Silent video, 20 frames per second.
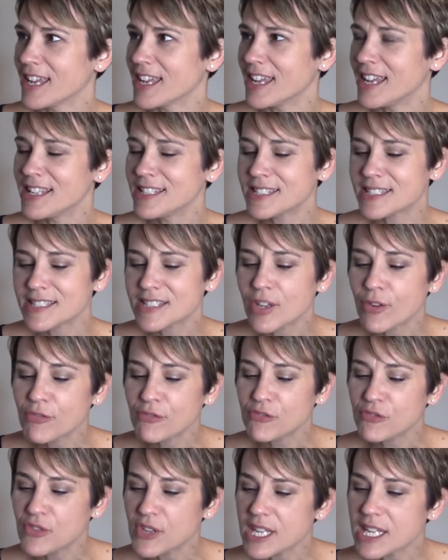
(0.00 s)
Mm-hmm. It's to
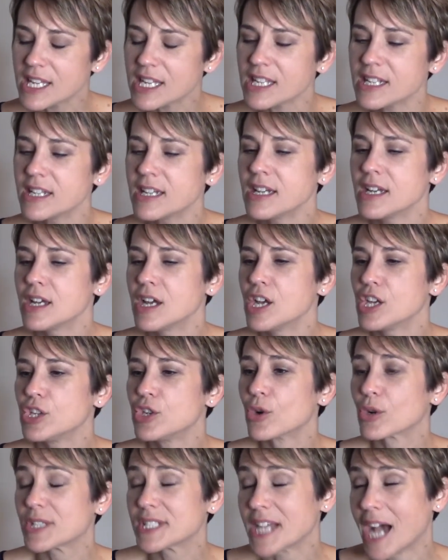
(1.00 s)
feed
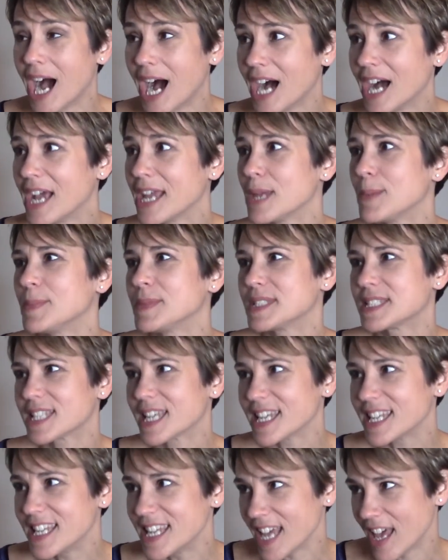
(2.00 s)
your time
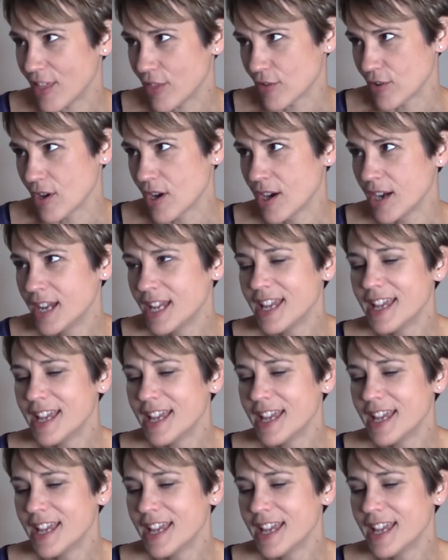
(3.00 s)
together.